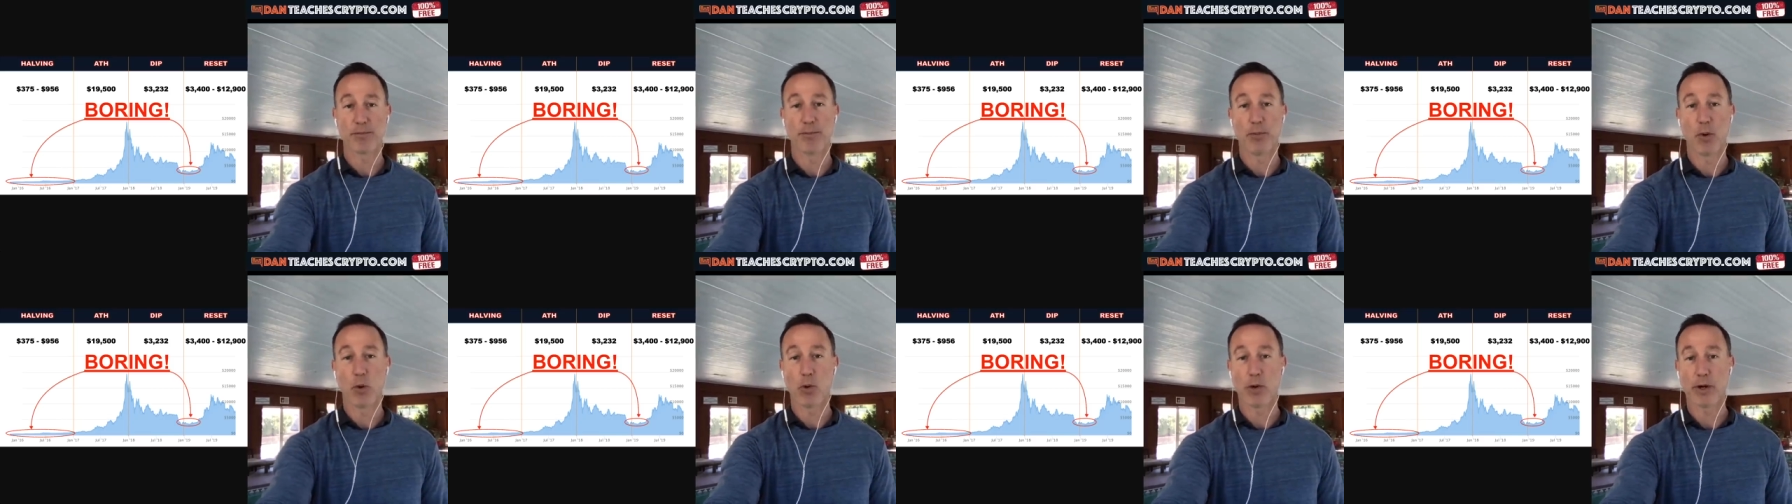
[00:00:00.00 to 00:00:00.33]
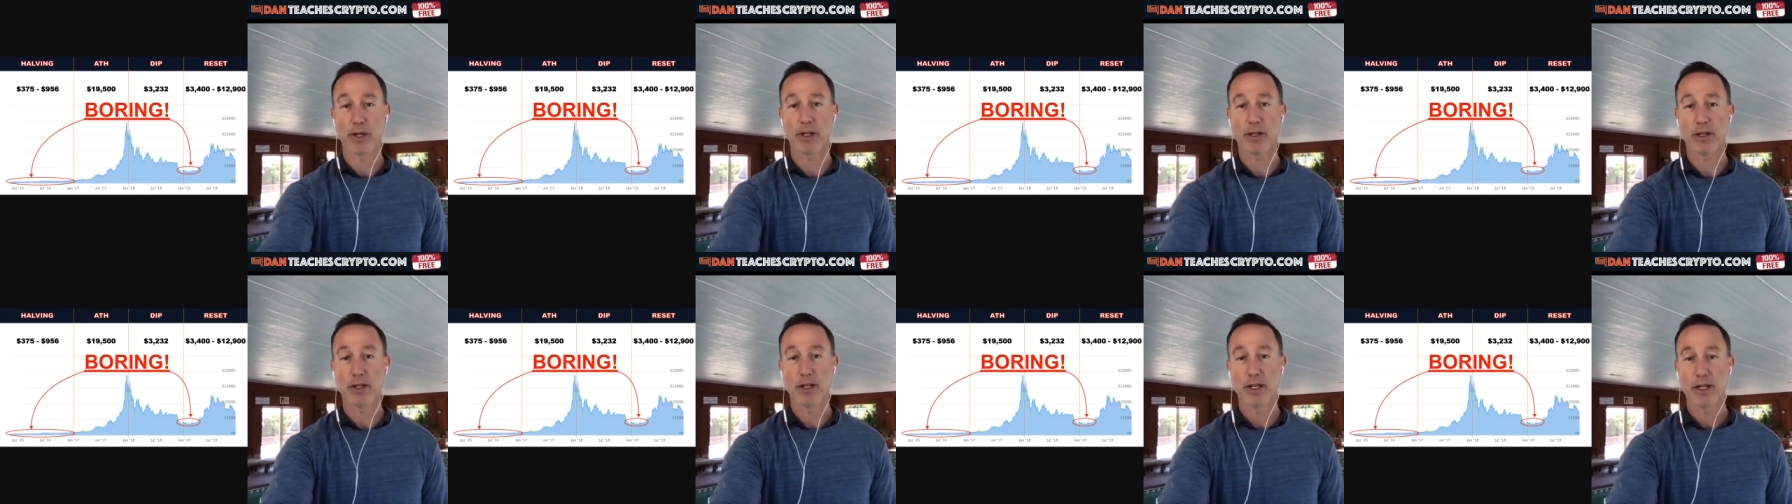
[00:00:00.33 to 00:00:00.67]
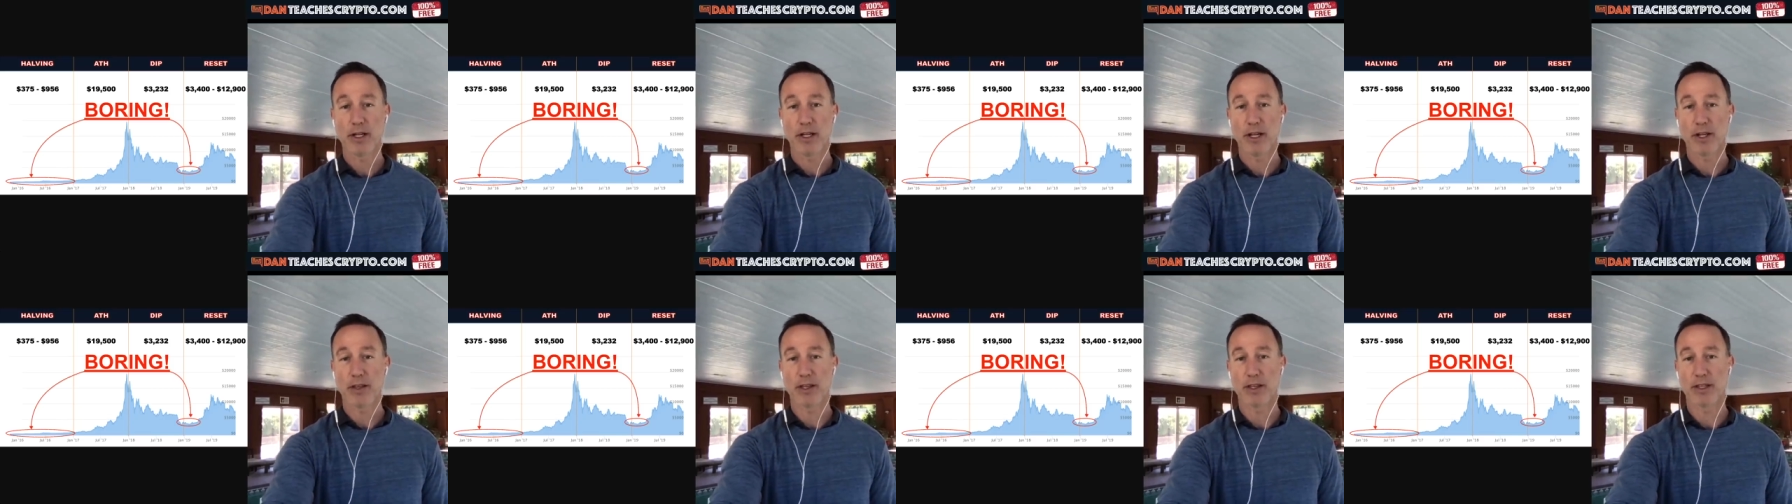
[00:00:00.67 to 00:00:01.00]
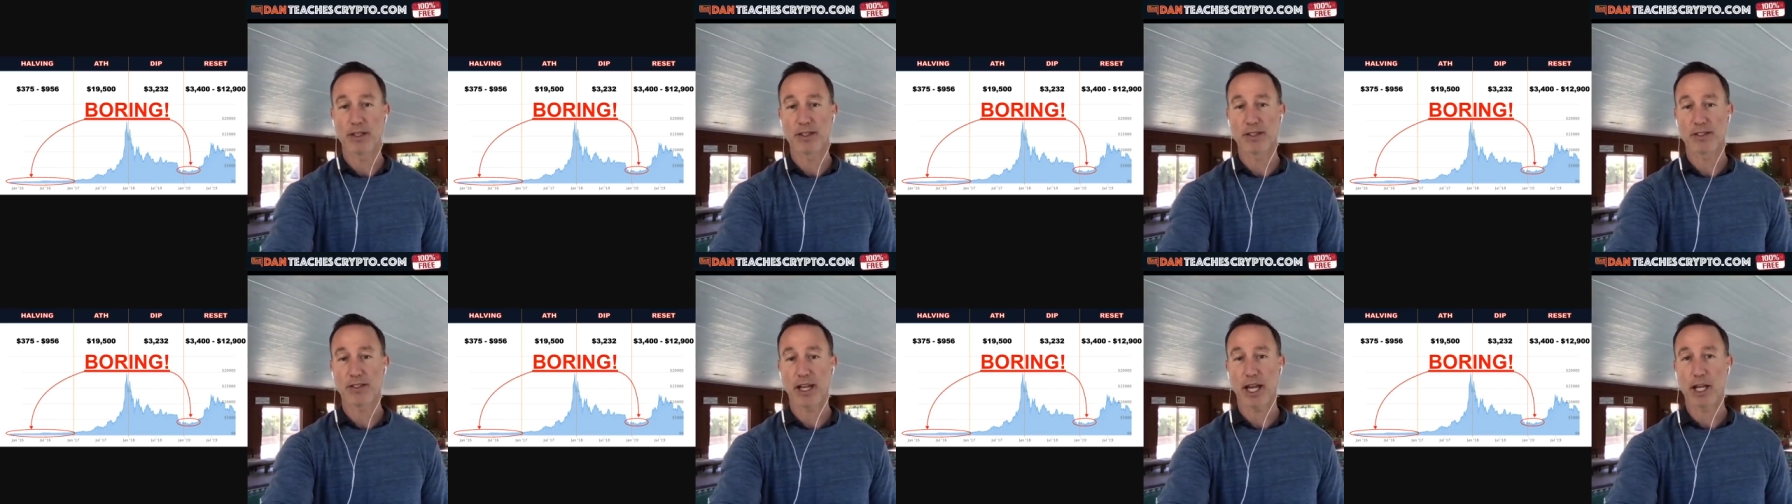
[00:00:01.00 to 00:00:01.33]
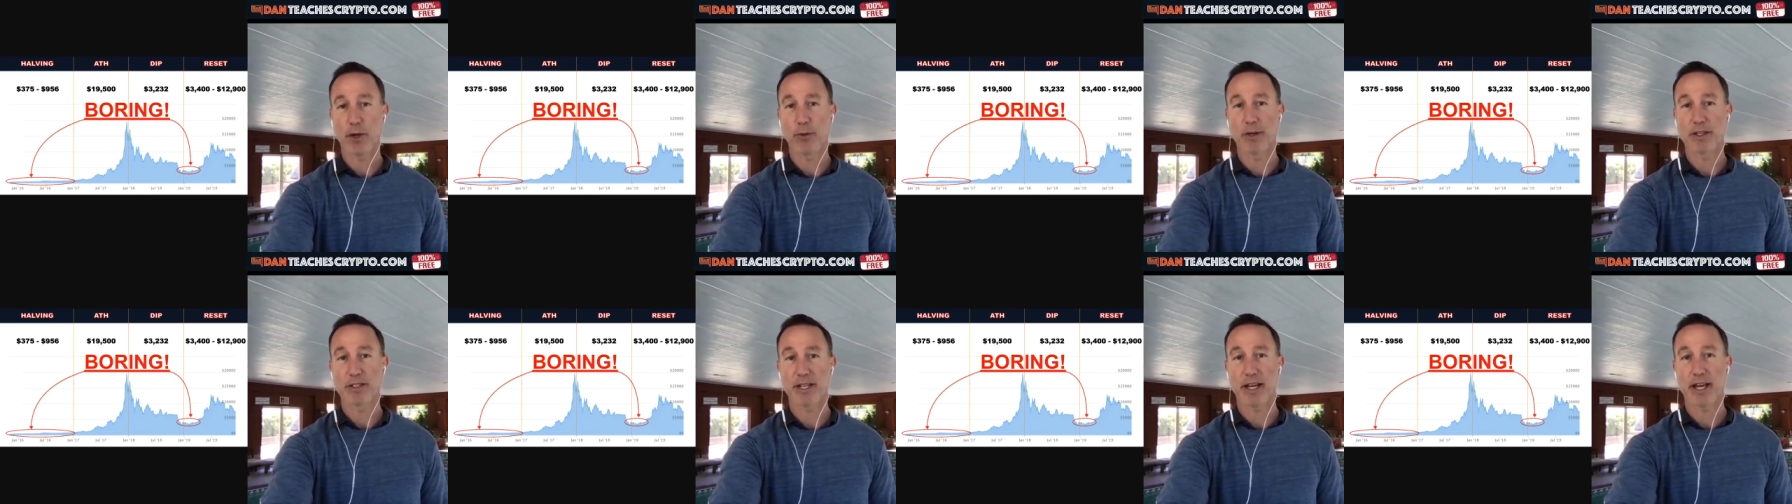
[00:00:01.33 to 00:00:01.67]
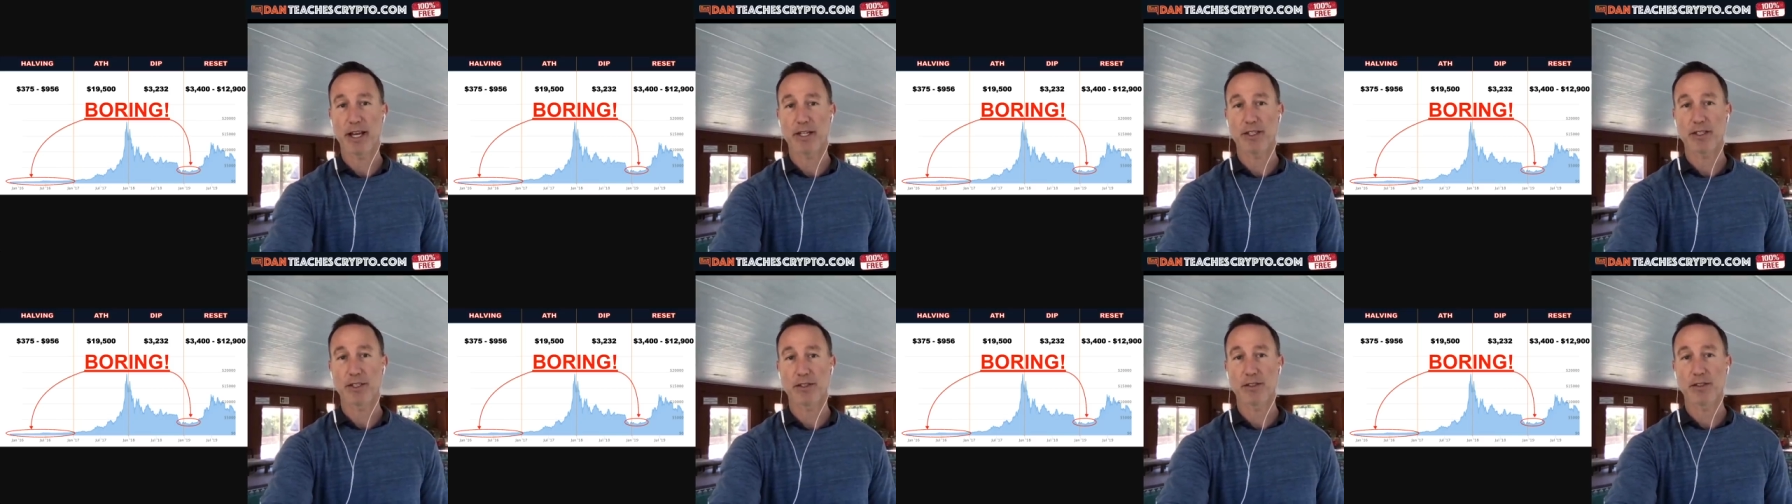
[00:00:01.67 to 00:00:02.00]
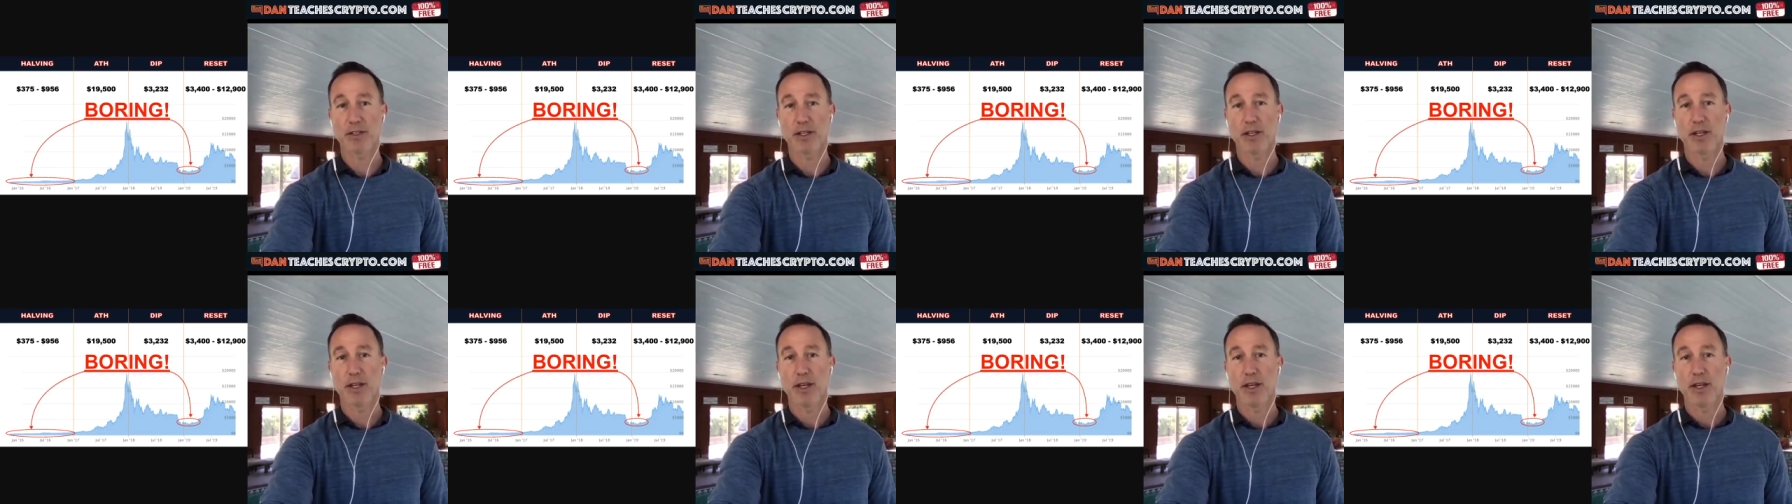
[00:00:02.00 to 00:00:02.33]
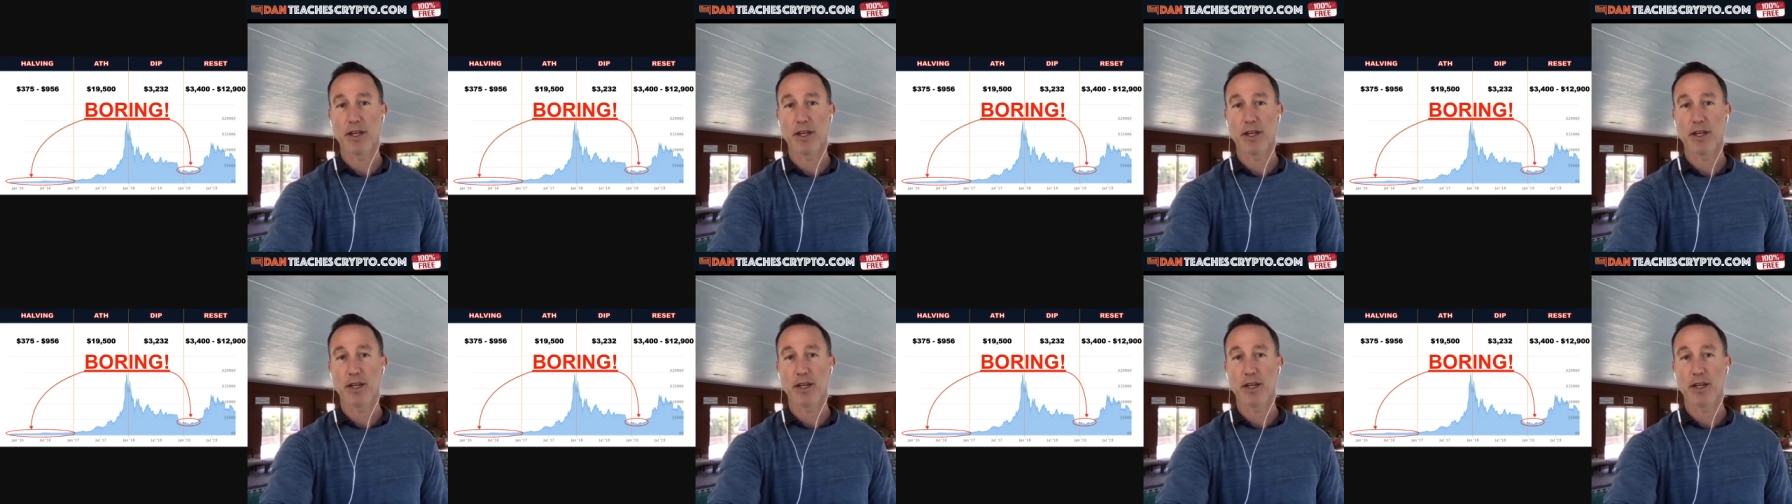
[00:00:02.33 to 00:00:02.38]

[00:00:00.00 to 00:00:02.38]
boring, and then these sideways actions.